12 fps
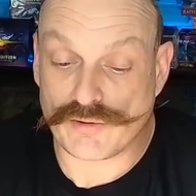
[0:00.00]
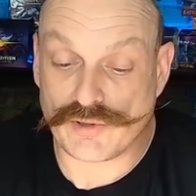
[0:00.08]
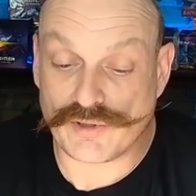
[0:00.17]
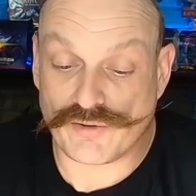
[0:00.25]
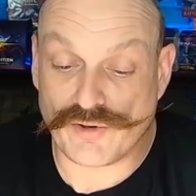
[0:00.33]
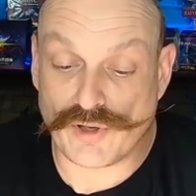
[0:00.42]

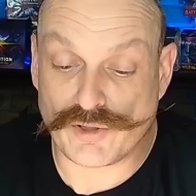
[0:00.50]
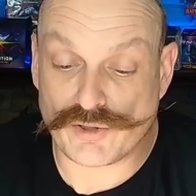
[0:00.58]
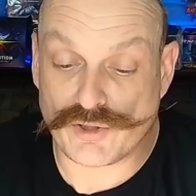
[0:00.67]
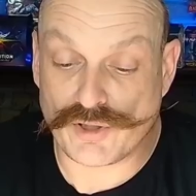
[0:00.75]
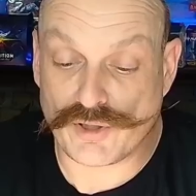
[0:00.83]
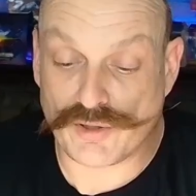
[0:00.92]
It's not.
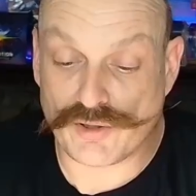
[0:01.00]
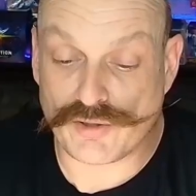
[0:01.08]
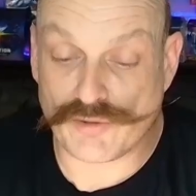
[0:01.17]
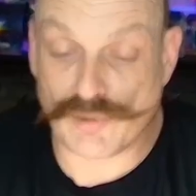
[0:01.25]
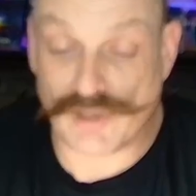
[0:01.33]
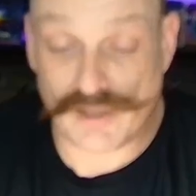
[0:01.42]
Uh,
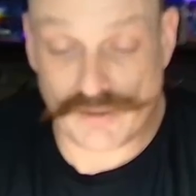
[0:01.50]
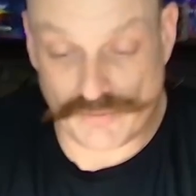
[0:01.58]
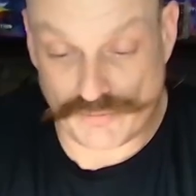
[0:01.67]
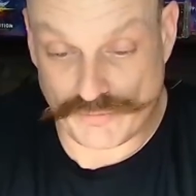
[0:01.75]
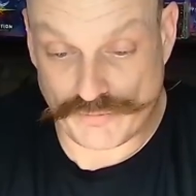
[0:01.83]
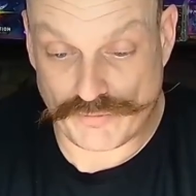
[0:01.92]
wow.
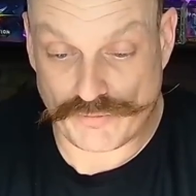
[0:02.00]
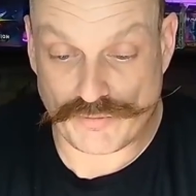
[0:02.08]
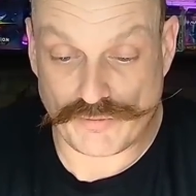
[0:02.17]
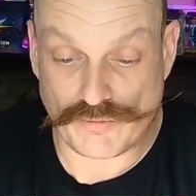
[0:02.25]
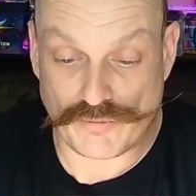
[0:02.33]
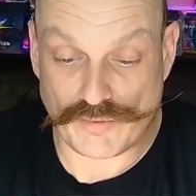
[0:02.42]

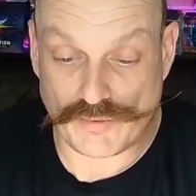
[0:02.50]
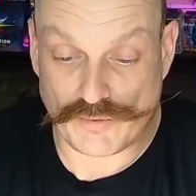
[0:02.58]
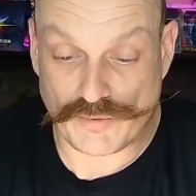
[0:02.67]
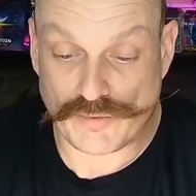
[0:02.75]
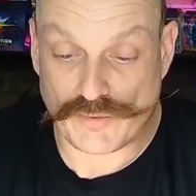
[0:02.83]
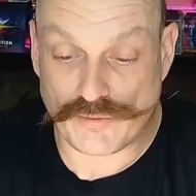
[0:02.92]

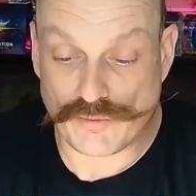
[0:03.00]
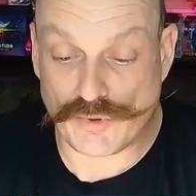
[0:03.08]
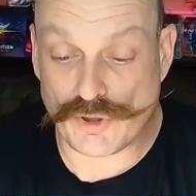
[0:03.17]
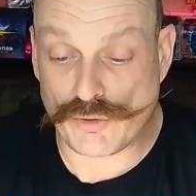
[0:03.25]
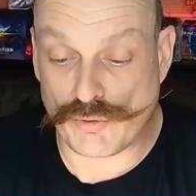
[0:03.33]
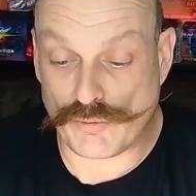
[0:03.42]

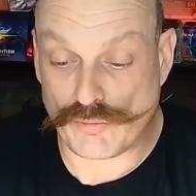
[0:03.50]
Whoa.